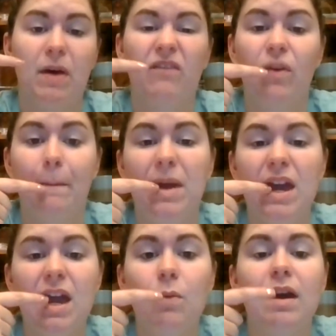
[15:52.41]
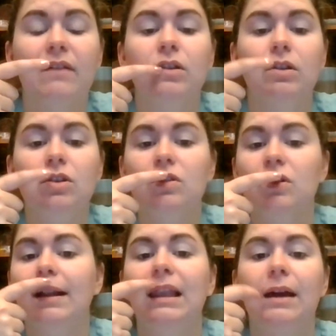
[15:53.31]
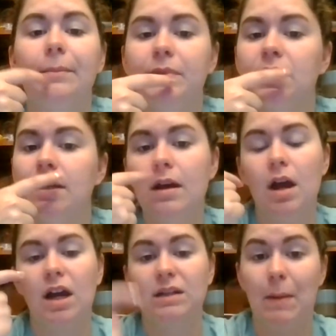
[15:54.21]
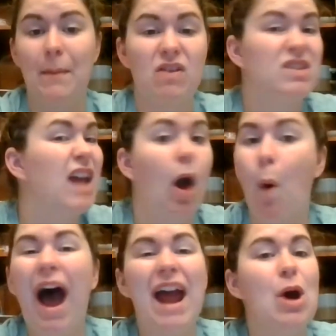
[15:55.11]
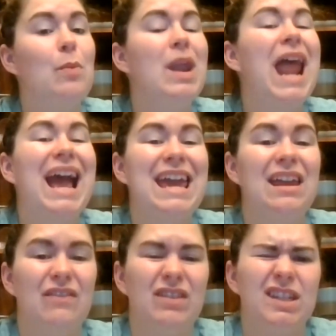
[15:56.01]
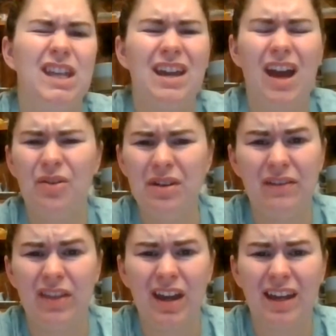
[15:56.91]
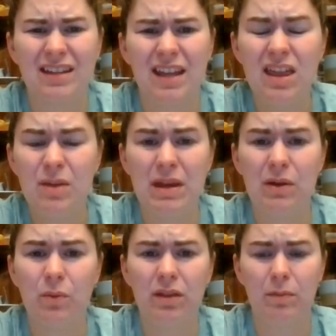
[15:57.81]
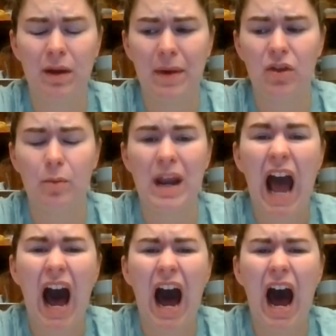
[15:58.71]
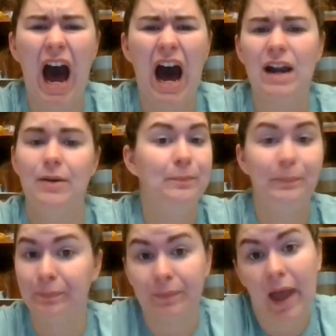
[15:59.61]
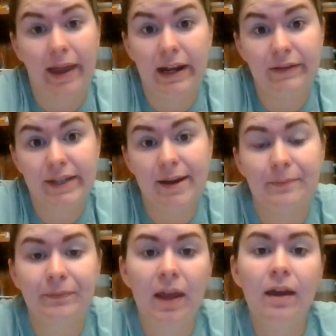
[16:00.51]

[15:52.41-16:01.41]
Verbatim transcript: But for B, we have to use our lips. Because my mouth is not wide open, I can't even say, I don't even think I can say the B with my mouth open. Mm-mm, I can't even say it.